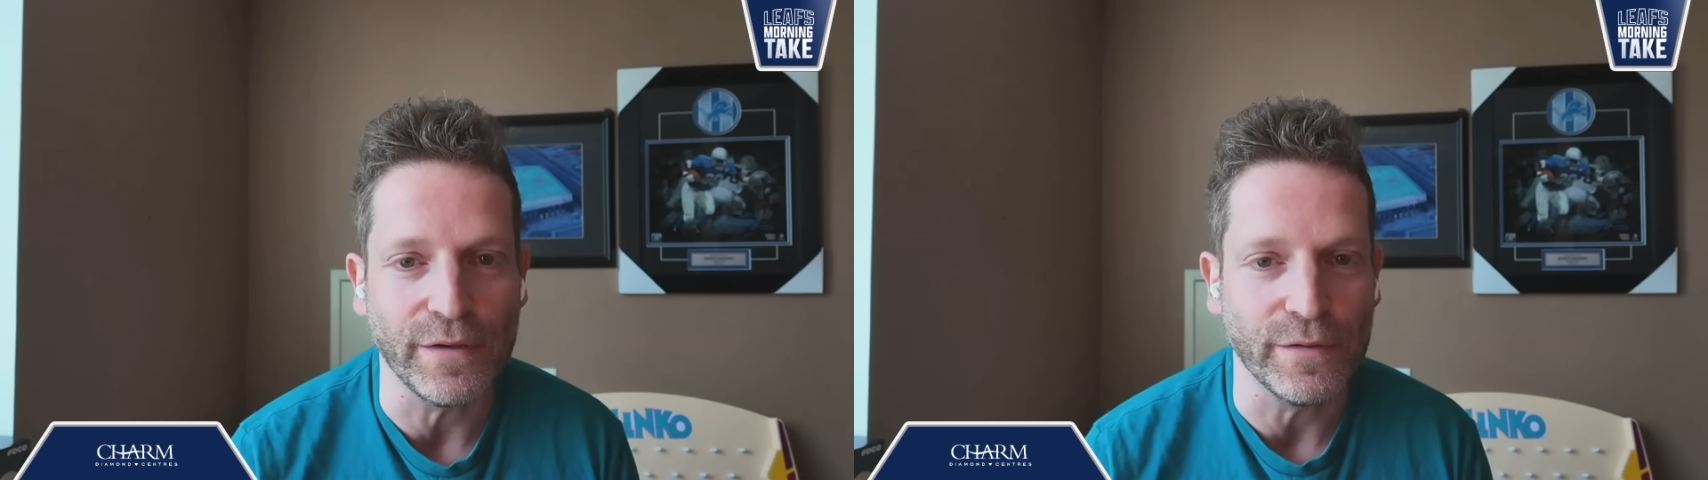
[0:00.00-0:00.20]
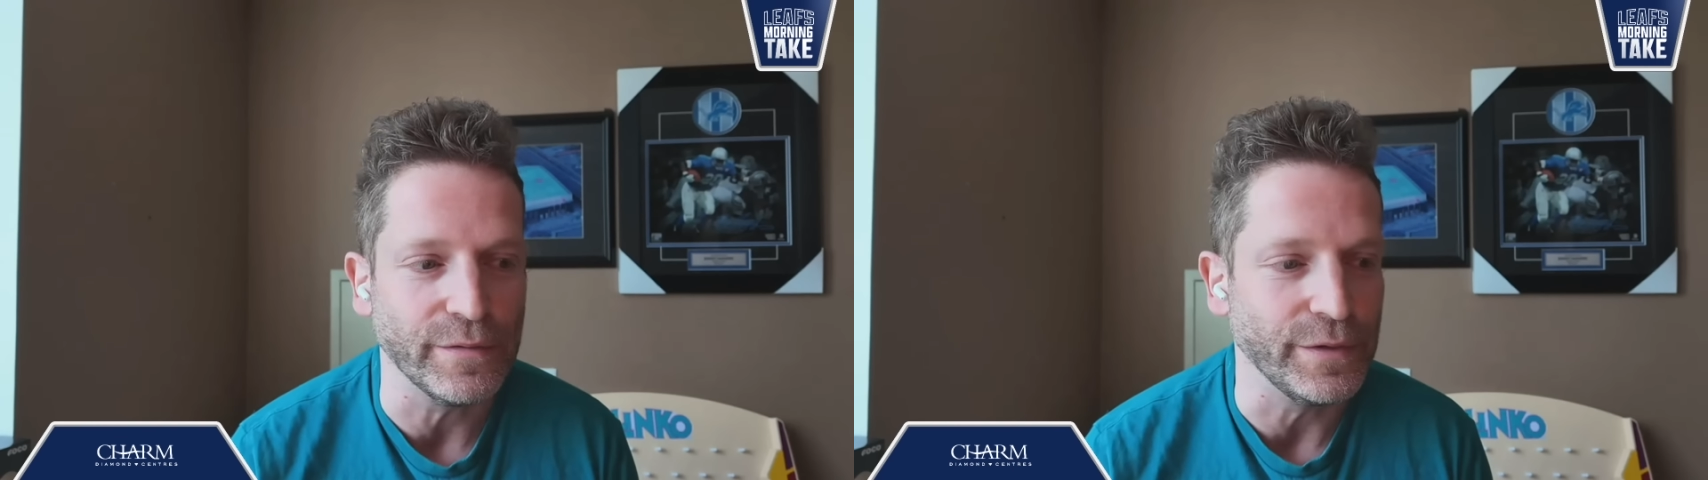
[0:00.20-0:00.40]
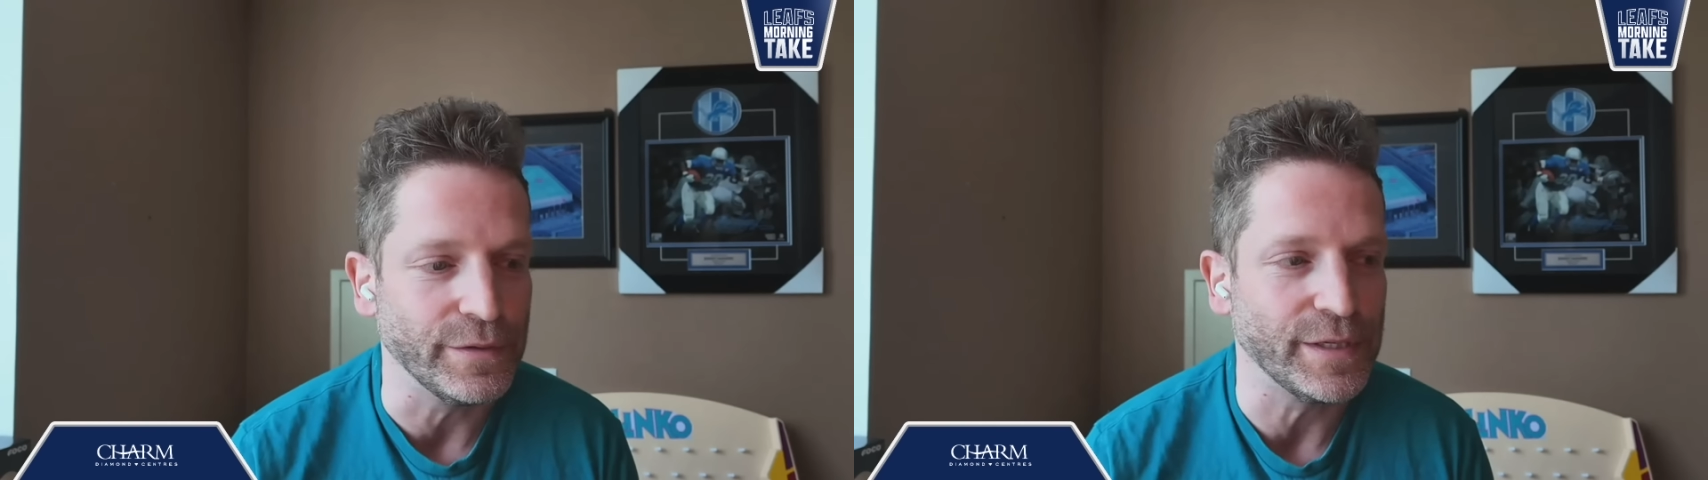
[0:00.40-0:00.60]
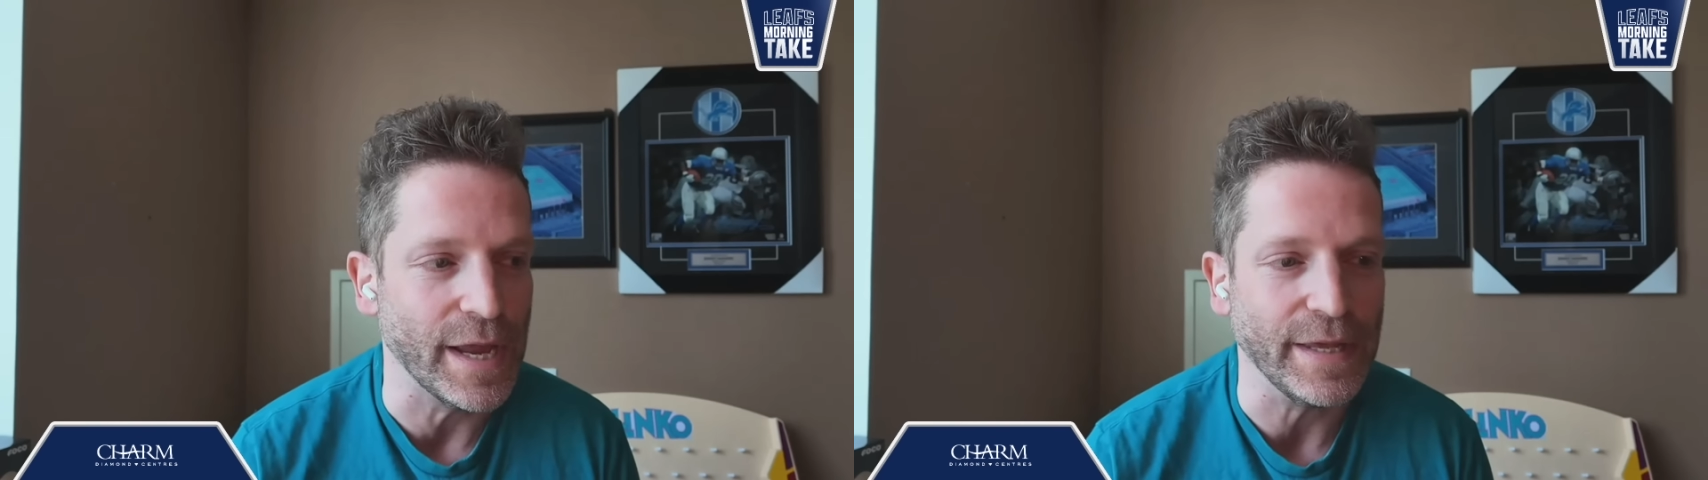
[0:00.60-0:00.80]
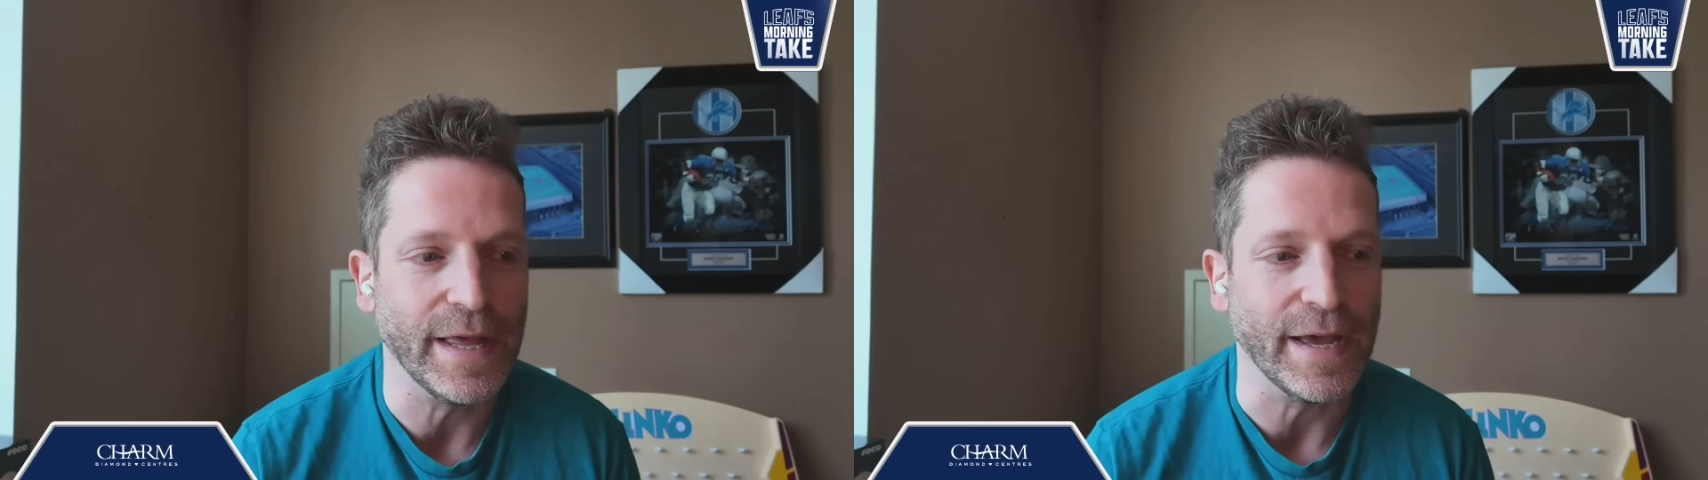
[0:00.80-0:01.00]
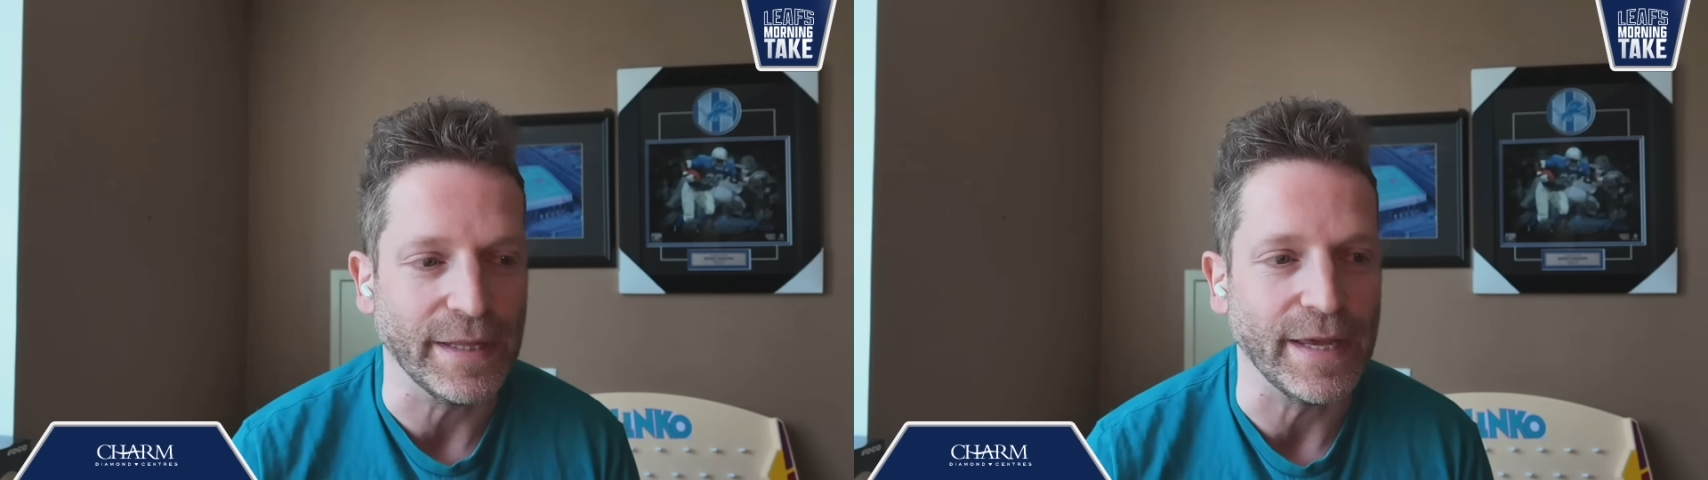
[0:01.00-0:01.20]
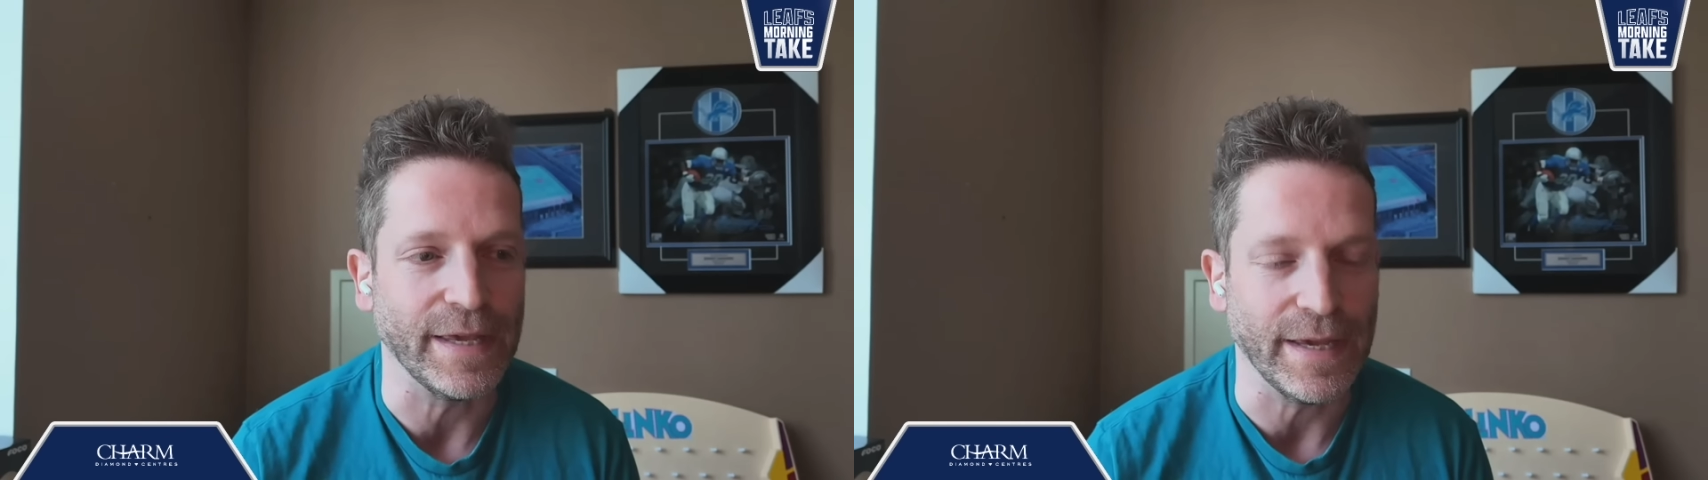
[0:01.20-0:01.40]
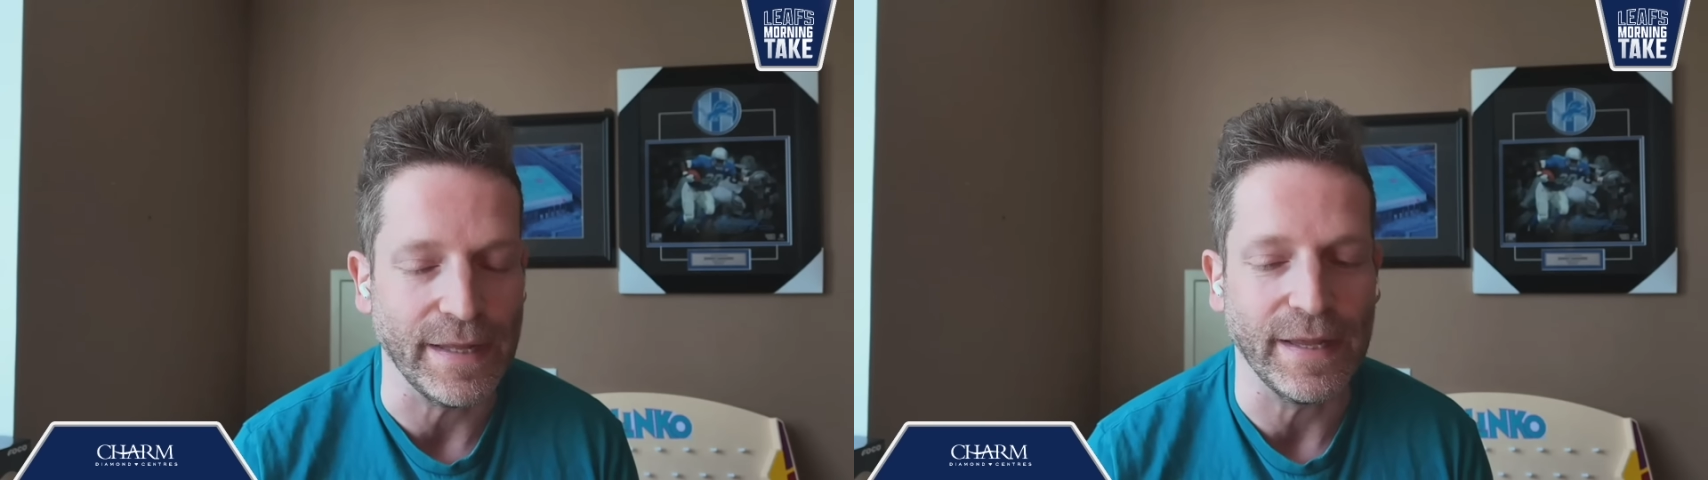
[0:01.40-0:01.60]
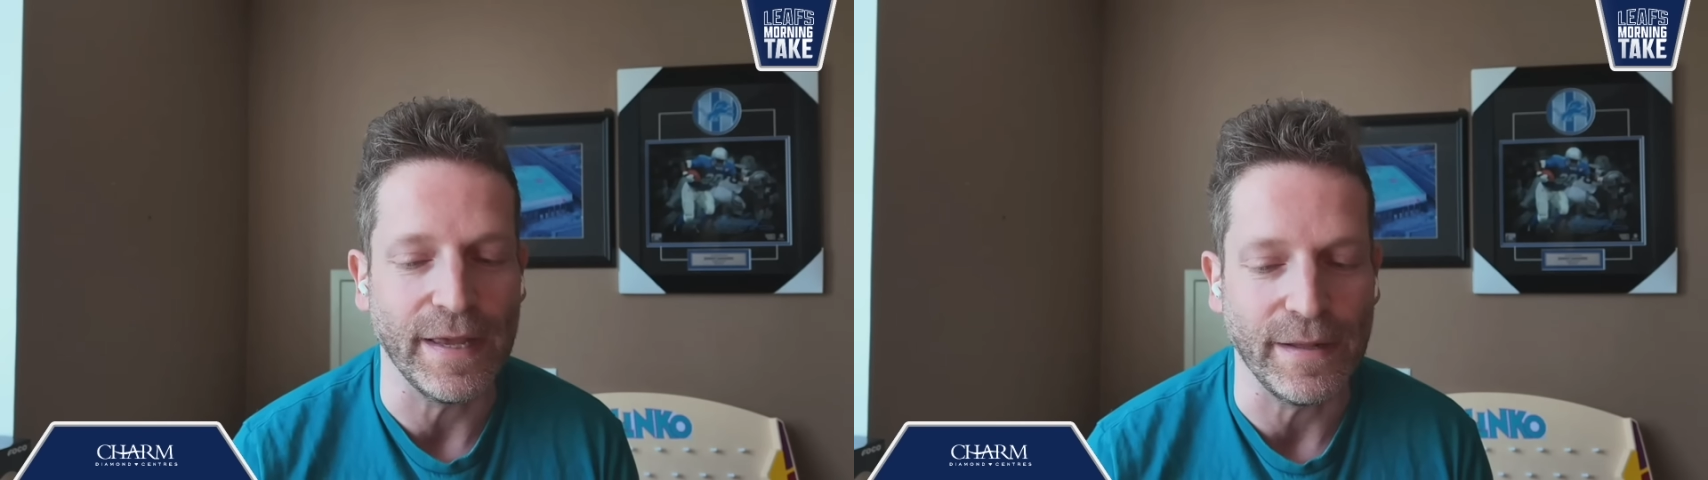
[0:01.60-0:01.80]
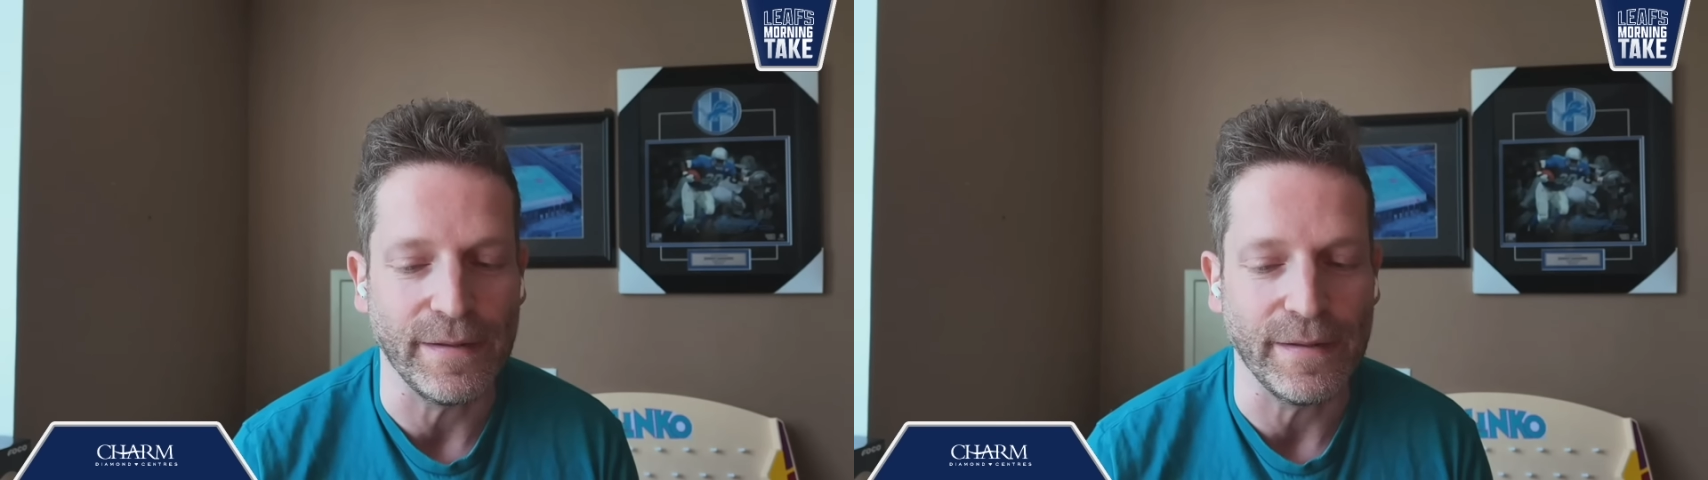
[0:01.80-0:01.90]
you saying that. Like it